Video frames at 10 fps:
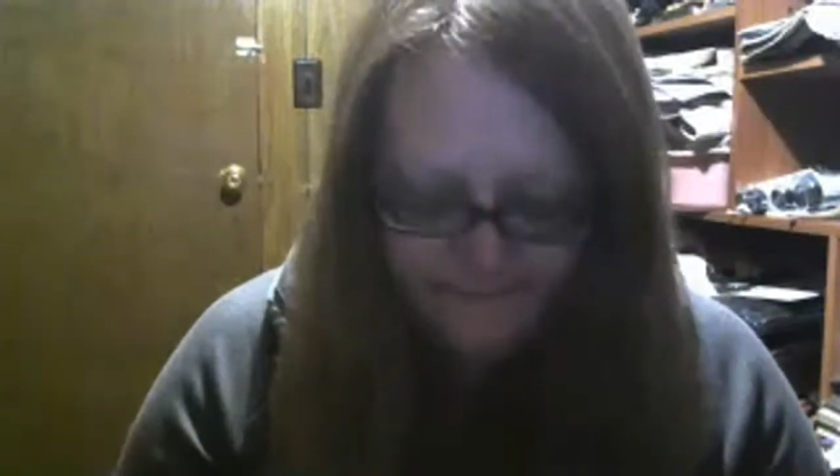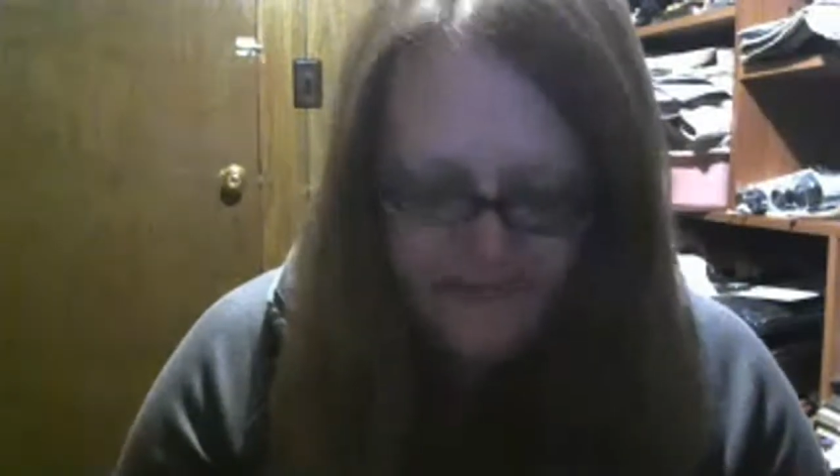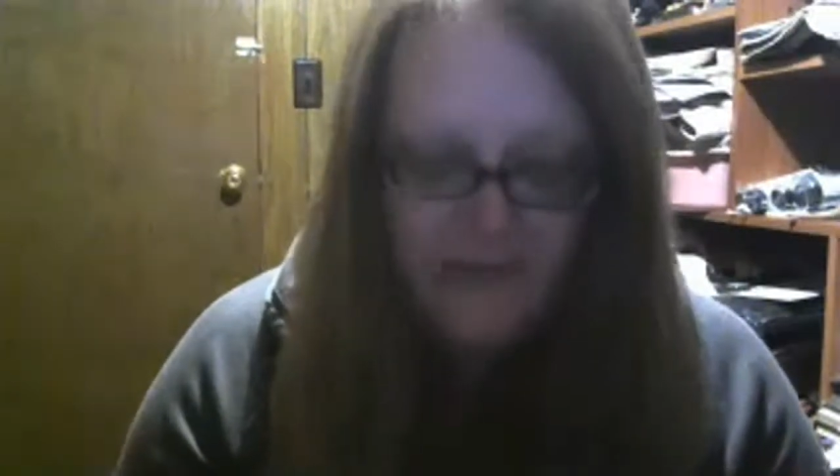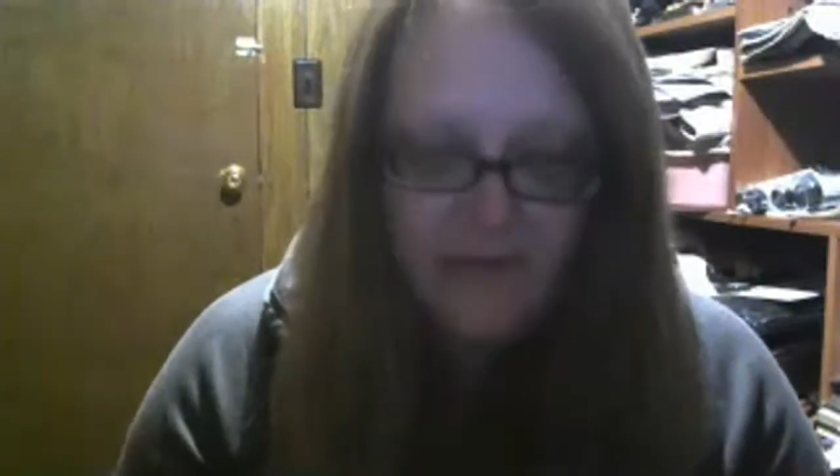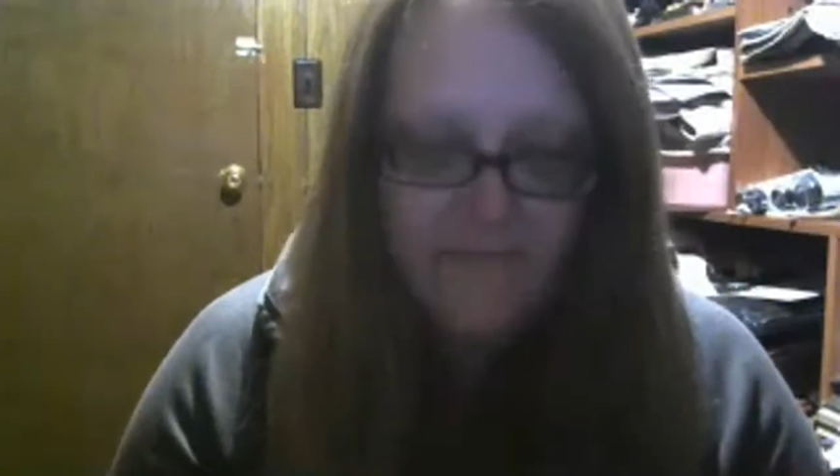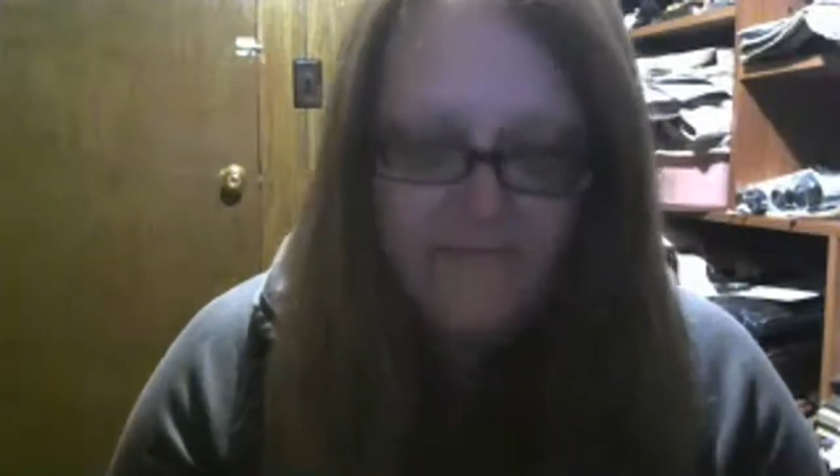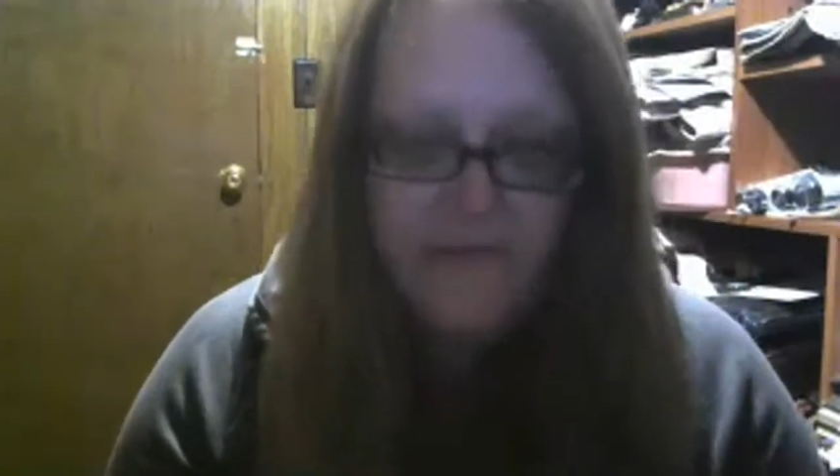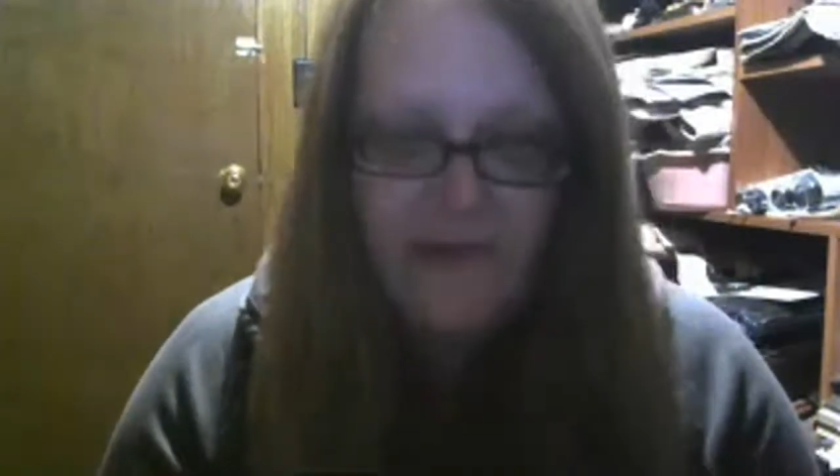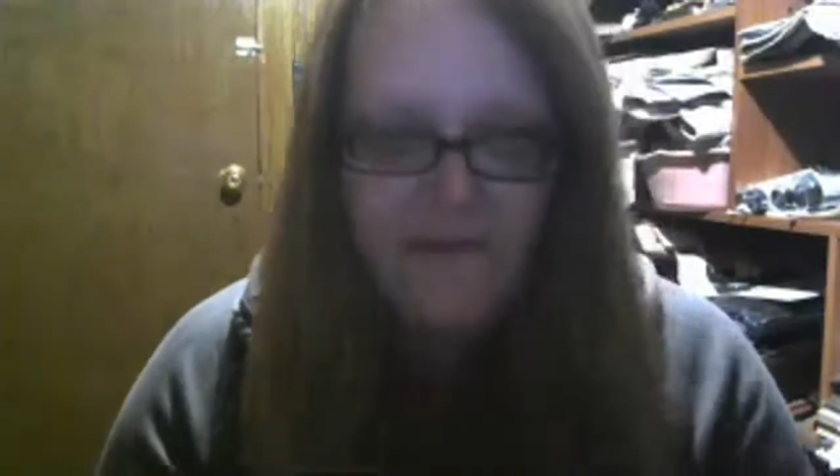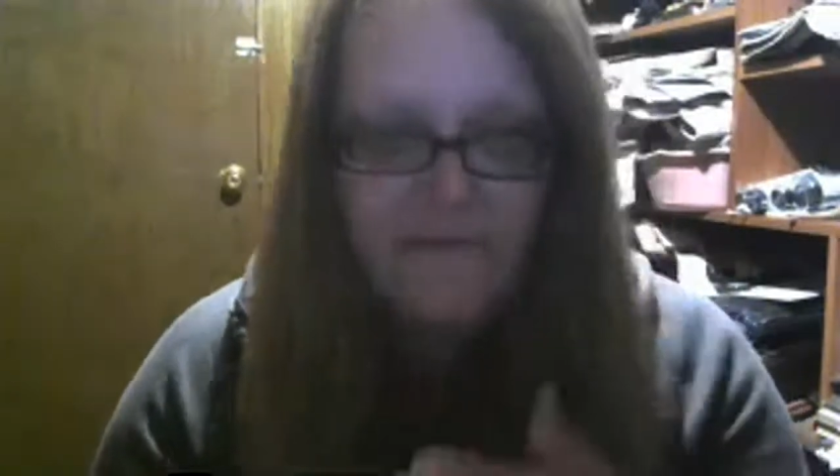I love you
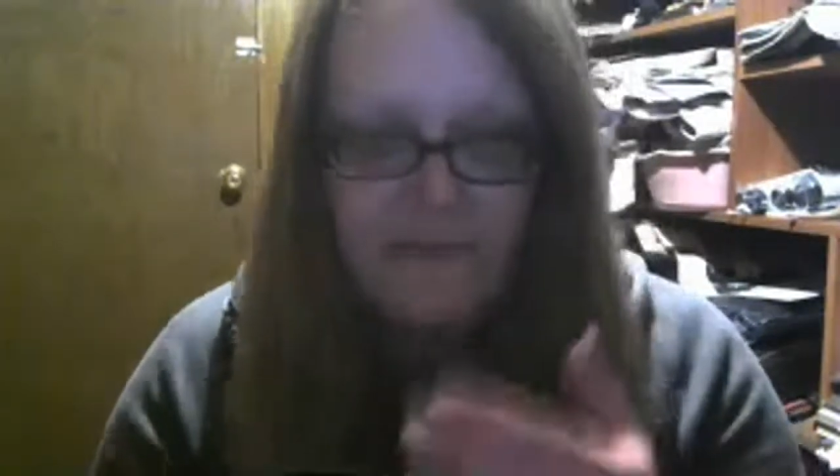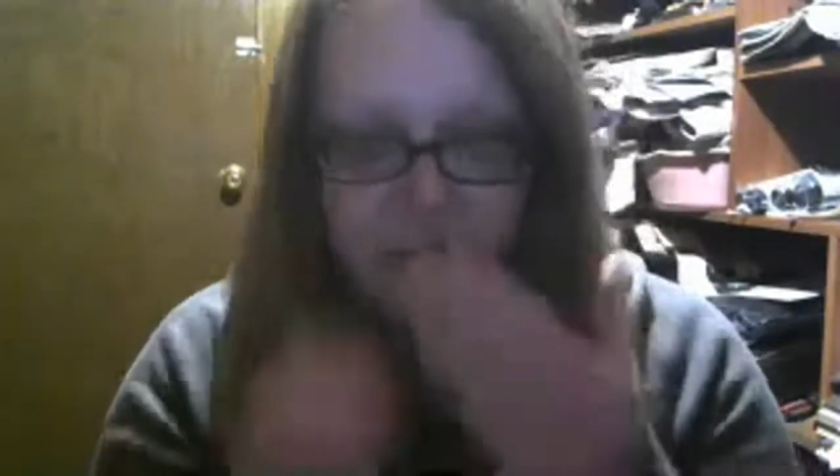guys.